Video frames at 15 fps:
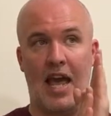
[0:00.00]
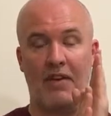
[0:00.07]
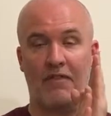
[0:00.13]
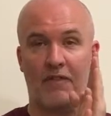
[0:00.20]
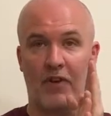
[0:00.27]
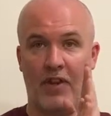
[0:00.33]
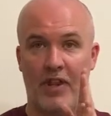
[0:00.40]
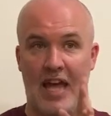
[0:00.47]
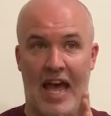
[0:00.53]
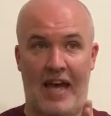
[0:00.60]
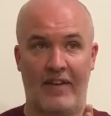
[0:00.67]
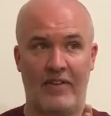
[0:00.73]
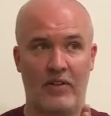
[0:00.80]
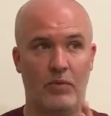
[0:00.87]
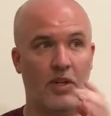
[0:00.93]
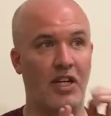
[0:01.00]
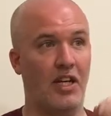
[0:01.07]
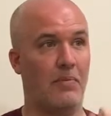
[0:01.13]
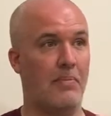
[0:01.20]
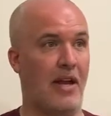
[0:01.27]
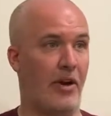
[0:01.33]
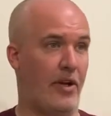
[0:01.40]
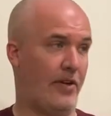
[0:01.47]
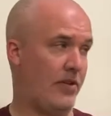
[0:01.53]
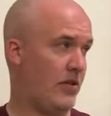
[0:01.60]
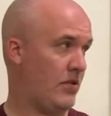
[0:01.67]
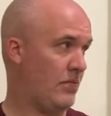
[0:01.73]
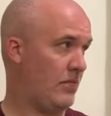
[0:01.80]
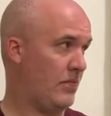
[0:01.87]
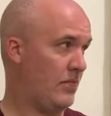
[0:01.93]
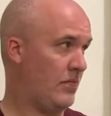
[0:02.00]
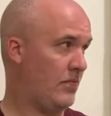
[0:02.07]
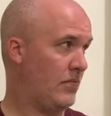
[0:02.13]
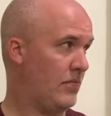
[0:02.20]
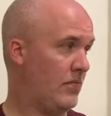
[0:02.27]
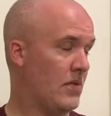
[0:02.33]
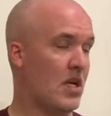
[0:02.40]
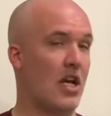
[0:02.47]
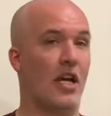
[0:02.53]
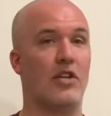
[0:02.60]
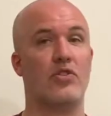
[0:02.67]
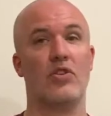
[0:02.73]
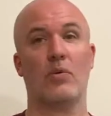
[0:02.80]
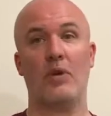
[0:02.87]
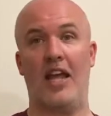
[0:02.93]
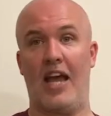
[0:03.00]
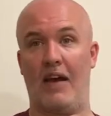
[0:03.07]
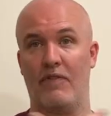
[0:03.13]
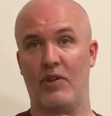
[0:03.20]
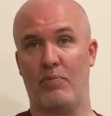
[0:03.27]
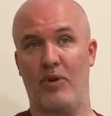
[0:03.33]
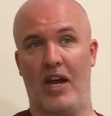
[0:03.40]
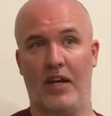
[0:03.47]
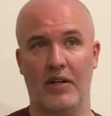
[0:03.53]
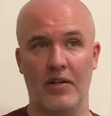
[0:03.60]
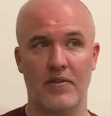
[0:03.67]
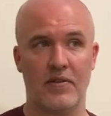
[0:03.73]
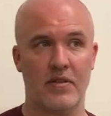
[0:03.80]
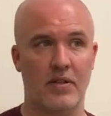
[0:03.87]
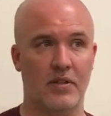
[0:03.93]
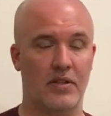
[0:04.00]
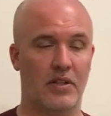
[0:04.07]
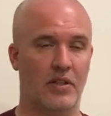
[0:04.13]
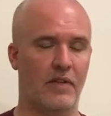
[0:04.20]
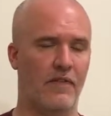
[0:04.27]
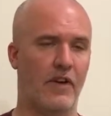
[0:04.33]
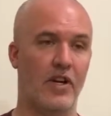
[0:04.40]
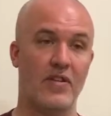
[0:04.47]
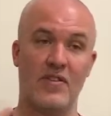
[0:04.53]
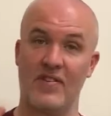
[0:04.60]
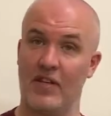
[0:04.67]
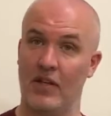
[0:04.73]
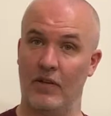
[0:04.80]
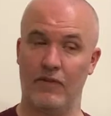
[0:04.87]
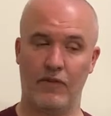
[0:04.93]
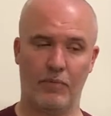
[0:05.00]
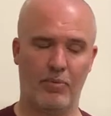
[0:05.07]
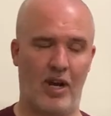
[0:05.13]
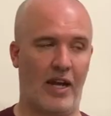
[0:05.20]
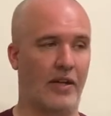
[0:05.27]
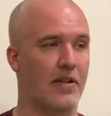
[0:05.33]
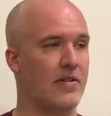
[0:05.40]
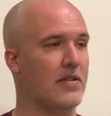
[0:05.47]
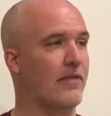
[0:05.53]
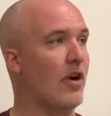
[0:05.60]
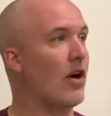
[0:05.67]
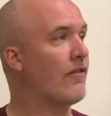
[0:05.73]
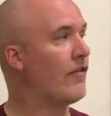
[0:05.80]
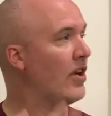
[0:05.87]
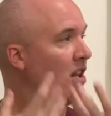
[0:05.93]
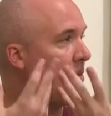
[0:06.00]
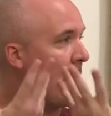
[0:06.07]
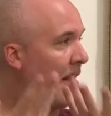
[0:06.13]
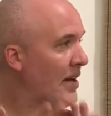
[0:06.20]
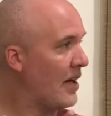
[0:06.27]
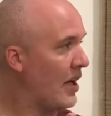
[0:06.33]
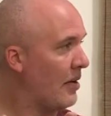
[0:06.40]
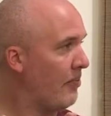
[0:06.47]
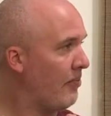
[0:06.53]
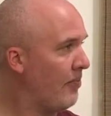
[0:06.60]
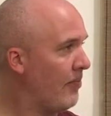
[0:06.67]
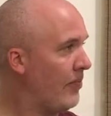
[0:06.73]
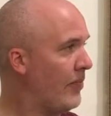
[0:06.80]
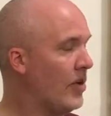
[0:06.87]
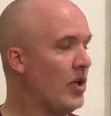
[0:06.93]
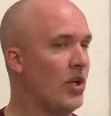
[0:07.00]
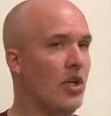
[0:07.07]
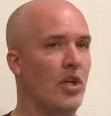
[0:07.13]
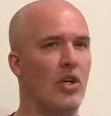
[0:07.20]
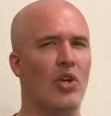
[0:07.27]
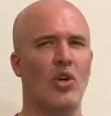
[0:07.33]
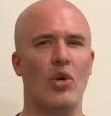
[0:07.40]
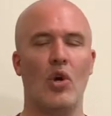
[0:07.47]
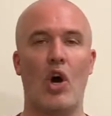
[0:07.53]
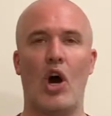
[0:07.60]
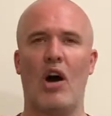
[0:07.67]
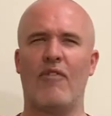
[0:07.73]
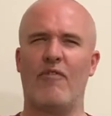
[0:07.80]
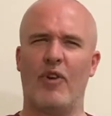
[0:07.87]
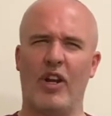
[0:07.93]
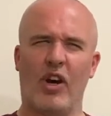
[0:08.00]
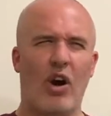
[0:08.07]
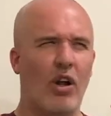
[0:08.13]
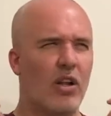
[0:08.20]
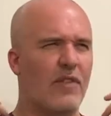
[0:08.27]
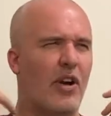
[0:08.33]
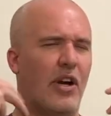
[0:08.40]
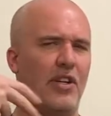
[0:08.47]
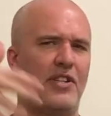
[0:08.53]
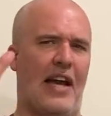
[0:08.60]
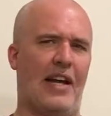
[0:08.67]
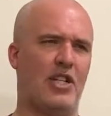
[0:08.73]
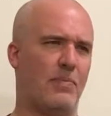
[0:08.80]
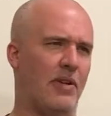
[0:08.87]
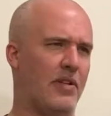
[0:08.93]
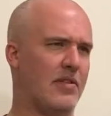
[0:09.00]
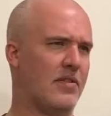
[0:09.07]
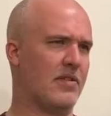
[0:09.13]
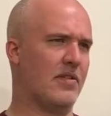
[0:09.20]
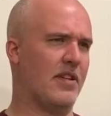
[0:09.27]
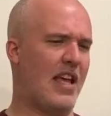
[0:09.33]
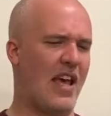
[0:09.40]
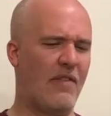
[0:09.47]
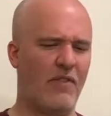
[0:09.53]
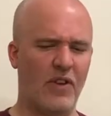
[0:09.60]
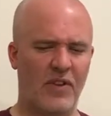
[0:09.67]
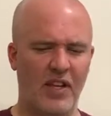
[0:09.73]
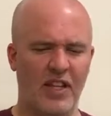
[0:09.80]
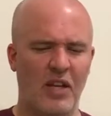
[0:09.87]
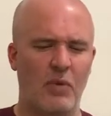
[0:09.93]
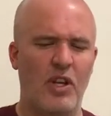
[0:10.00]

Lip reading: And for that, we need merit. And so we have the practice the very skillful practice of offering the mandala, offering all of our attachments, everything